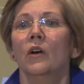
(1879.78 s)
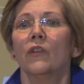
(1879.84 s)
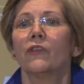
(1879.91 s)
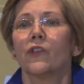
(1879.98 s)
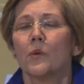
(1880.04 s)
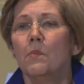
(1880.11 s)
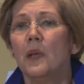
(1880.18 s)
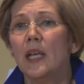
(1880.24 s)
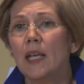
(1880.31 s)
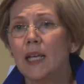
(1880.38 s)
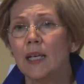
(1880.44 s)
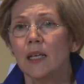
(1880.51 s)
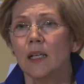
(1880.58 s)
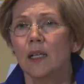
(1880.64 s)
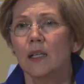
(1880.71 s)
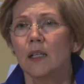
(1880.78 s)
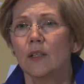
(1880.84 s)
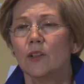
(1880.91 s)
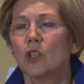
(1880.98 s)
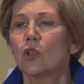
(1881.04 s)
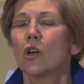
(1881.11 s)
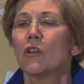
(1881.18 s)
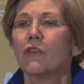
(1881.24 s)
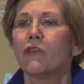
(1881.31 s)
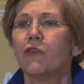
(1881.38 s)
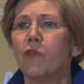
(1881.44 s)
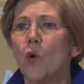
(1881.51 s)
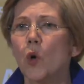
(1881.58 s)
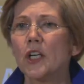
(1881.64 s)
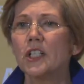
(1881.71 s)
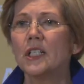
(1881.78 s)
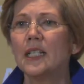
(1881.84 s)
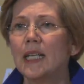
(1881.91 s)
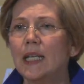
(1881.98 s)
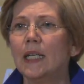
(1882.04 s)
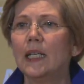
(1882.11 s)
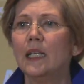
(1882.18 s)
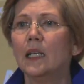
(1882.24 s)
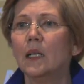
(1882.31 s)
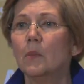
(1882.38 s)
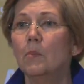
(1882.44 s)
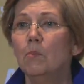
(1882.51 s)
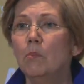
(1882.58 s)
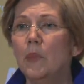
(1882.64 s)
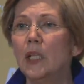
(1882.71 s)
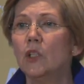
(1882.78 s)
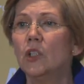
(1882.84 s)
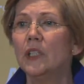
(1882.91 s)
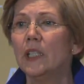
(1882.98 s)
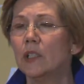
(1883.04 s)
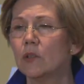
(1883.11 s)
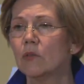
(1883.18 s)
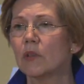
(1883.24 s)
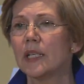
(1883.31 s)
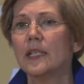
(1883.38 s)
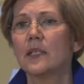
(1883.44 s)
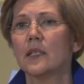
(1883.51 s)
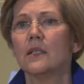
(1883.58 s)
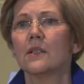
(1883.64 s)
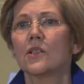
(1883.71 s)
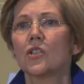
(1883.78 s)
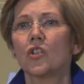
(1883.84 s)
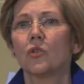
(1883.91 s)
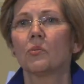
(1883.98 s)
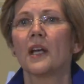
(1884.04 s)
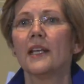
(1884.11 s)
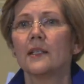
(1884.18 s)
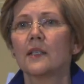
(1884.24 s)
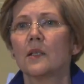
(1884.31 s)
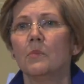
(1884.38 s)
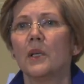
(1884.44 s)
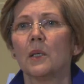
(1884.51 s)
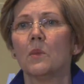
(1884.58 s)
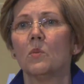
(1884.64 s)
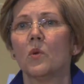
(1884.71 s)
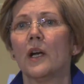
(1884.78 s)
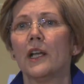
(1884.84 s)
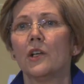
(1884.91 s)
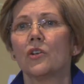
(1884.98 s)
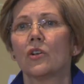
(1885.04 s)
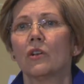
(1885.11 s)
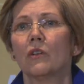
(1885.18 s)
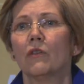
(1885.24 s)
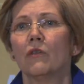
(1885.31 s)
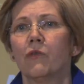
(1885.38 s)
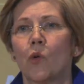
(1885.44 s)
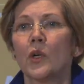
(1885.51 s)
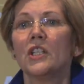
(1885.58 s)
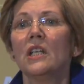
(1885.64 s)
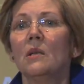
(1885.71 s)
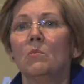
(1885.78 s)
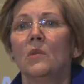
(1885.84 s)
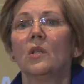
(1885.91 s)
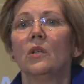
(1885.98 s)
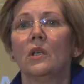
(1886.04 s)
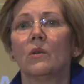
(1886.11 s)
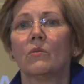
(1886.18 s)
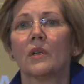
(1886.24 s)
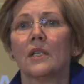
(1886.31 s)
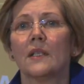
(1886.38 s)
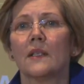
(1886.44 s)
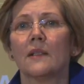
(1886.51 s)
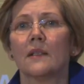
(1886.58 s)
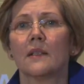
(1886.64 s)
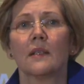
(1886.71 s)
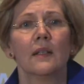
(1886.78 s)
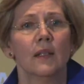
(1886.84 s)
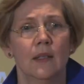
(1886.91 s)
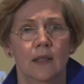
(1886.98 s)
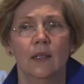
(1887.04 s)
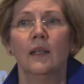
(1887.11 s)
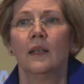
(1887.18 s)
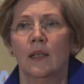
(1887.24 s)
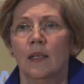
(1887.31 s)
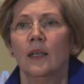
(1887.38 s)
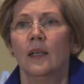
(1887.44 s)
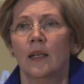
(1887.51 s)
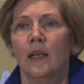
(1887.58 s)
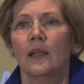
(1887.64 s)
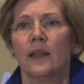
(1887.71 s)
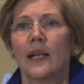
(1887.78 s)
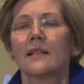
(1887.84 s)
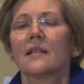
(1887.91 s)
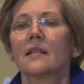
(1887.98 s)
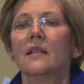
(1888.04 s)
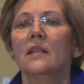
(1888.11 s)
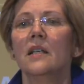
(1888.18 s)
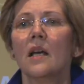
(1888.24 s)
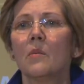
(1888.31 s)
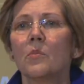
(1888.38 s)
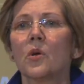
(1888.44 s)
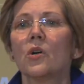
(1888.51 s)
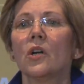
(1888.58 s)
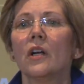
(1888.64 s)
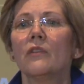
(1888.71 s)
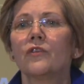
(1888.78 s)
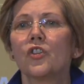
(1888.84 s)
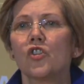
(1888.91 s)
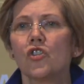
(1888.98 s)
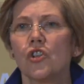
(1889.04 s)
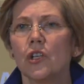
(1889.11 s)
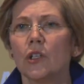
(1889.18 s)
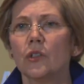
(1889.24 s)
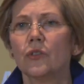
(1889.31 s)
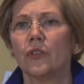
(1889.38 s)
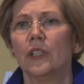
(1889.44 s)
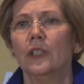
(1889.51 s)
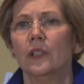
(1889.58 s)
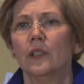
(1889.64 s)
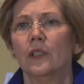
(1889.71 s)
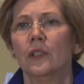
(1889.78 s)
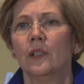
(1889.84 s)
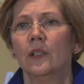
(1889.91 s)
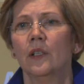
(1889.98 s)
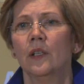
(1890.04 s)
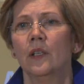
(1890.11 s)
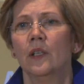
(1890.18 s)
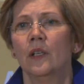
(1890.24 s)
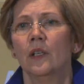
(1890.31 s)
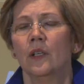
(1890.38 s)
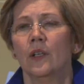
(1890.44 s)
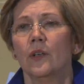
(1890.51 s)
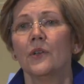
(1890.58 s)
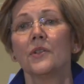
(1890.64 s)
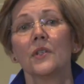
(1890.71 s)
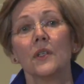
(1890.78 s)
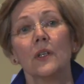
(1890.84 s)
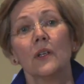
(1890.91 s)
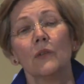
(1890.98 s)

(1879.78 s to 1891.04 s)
For me, there are 14 million reasons to raise the minimum wage. 14 million reasons. That's the number of children whose